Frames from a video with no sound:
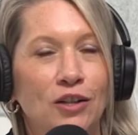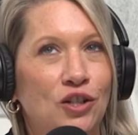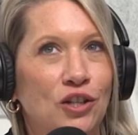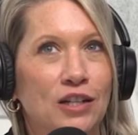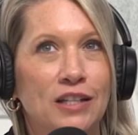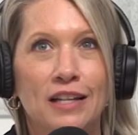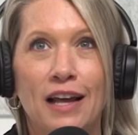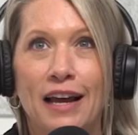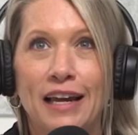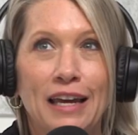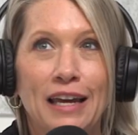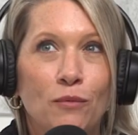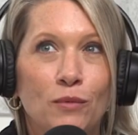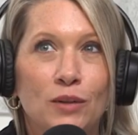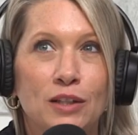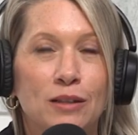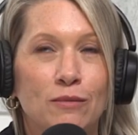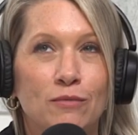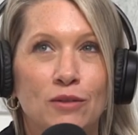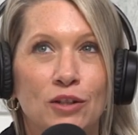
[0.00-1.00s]
just like it
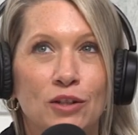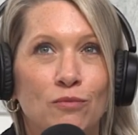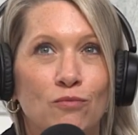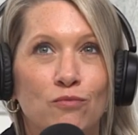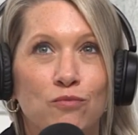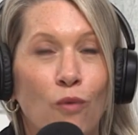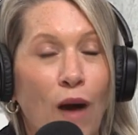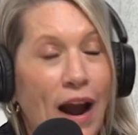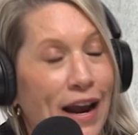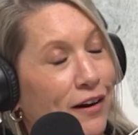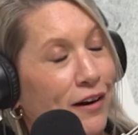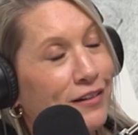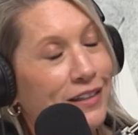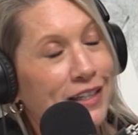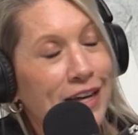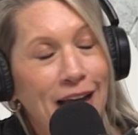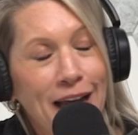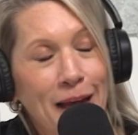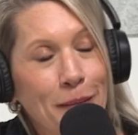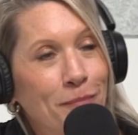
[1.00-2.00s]
was just right on
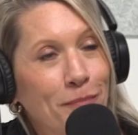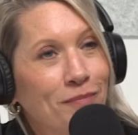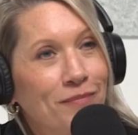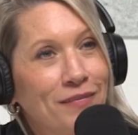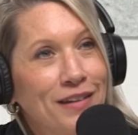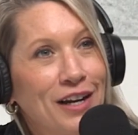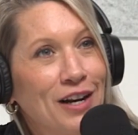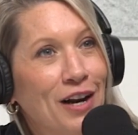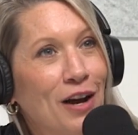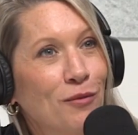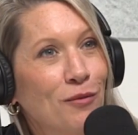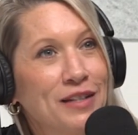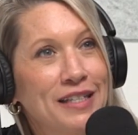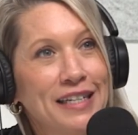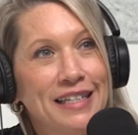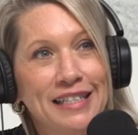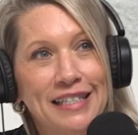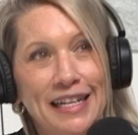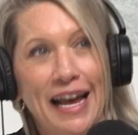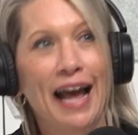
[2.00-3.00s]
time. It was
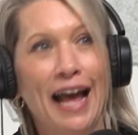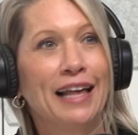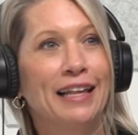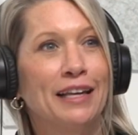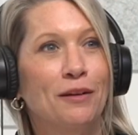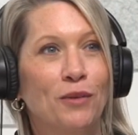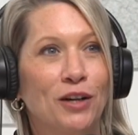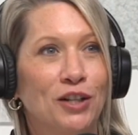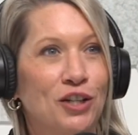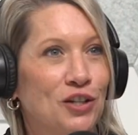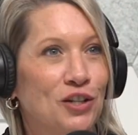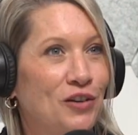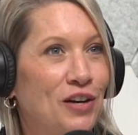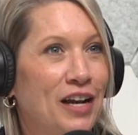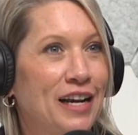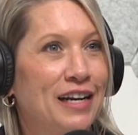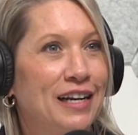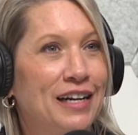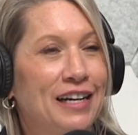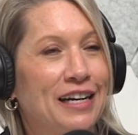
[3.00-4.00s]
exactly what you
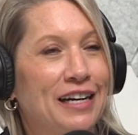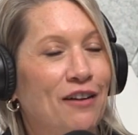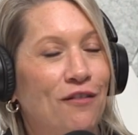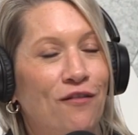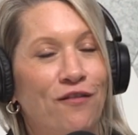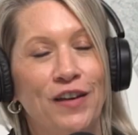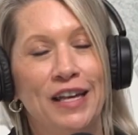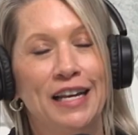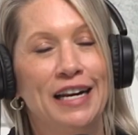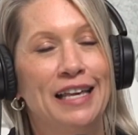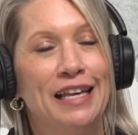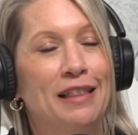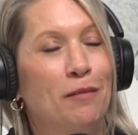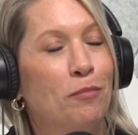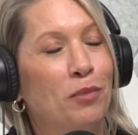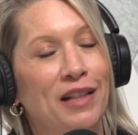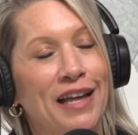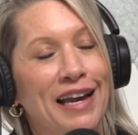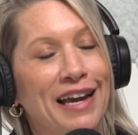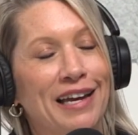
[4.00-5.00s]
needed, and it fit in
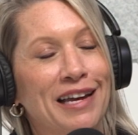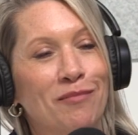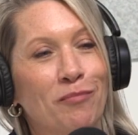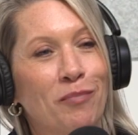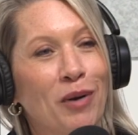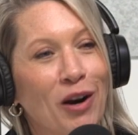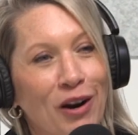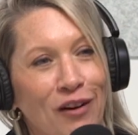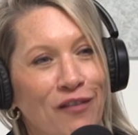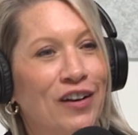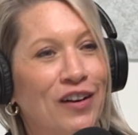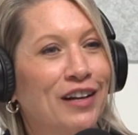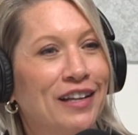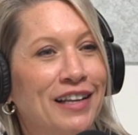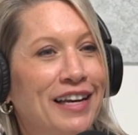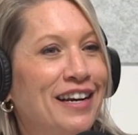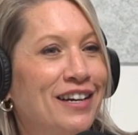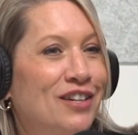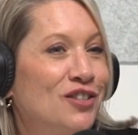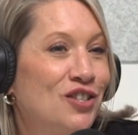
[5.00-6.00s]
the plan
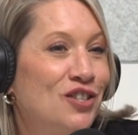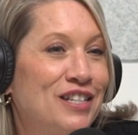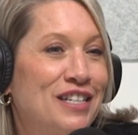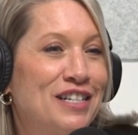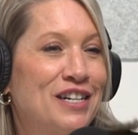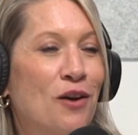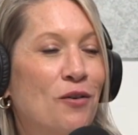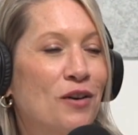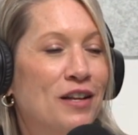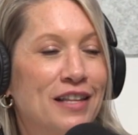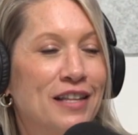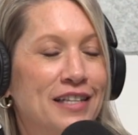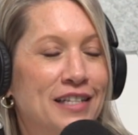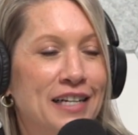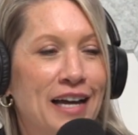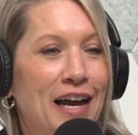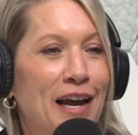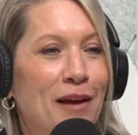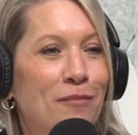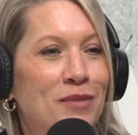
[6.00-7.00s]
perfectly, and you just didn't know it at the
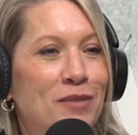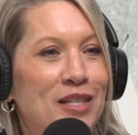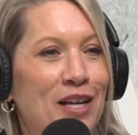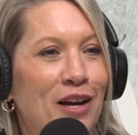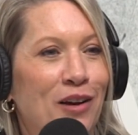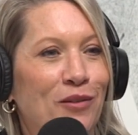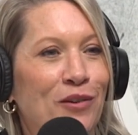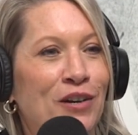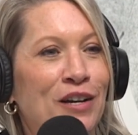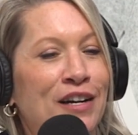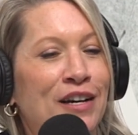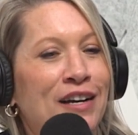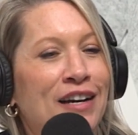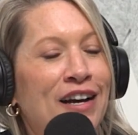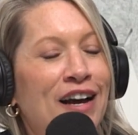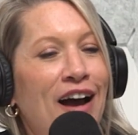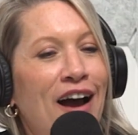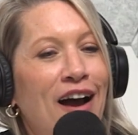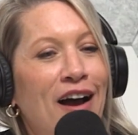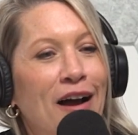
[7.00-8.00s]
time. So
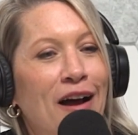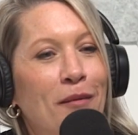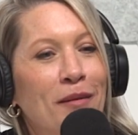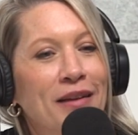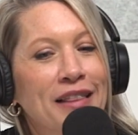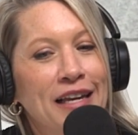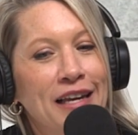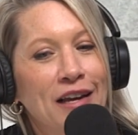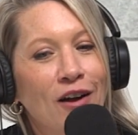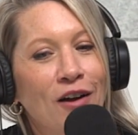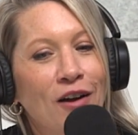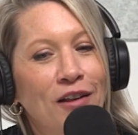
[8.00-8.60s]
I think